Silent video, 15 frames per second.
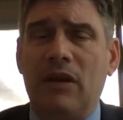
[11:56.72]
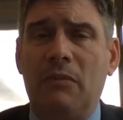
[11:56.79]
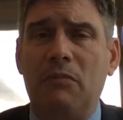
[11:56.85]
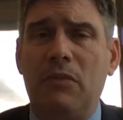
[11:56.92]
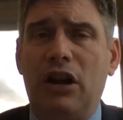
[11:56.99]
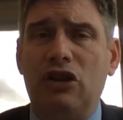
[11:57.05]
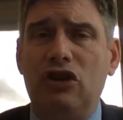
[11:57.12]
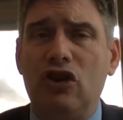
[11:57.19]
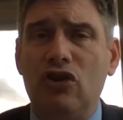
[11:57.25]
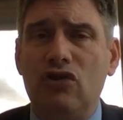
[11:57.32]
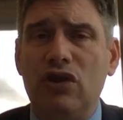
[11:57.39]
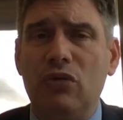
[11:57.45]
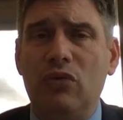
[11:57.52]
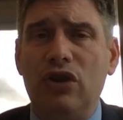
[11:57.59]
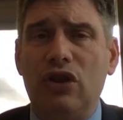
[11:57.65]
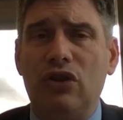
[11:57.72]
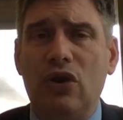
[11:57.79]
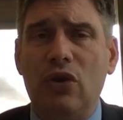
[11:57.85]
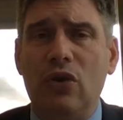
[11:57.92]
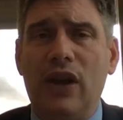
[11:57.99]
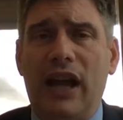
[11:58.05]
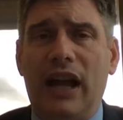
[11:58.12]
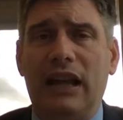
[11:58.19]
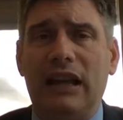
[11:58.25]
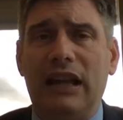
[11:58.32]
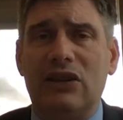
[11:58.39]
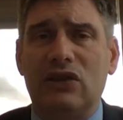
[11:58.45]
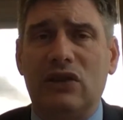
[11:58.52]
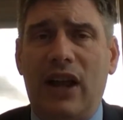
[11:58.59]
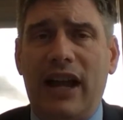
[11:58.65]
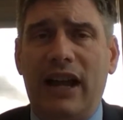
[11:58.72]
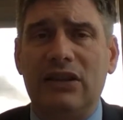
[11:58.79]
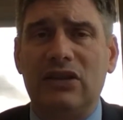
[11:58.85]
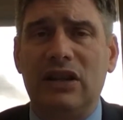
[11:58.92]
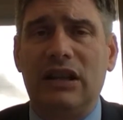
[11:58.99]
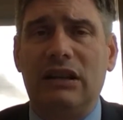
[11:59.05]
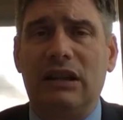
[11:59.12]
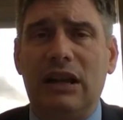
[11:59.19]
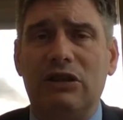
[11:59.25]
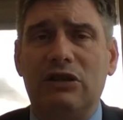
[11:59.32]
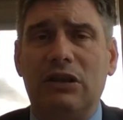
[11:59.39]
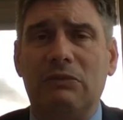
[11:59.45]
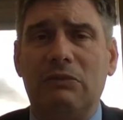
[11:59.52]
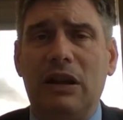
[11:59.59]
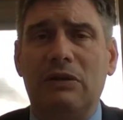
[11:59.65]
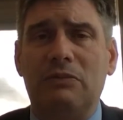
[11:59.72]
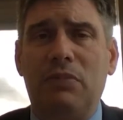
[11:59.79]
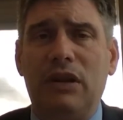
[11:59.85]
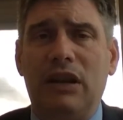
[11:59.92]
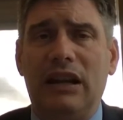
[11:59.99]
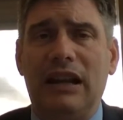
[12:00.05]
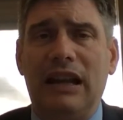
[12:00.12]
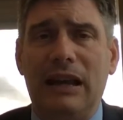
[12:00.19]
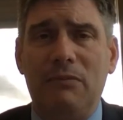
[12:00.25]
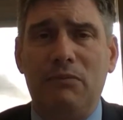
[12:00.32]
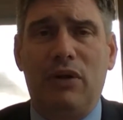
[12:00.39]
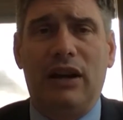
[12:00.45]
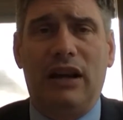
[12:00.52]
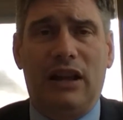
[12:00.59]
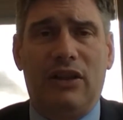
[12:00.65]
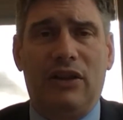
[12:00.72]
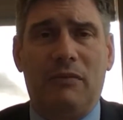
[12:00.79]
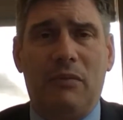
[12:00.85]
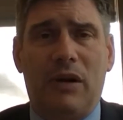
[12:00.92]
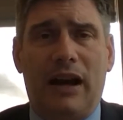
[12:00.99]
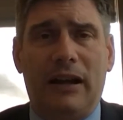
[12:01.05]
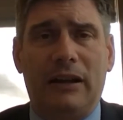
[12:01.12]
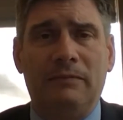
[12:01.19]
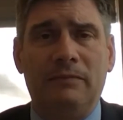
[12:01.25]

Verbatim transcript: But usually when you do that, it's lasting, it's, it's putting an imprint in their mind.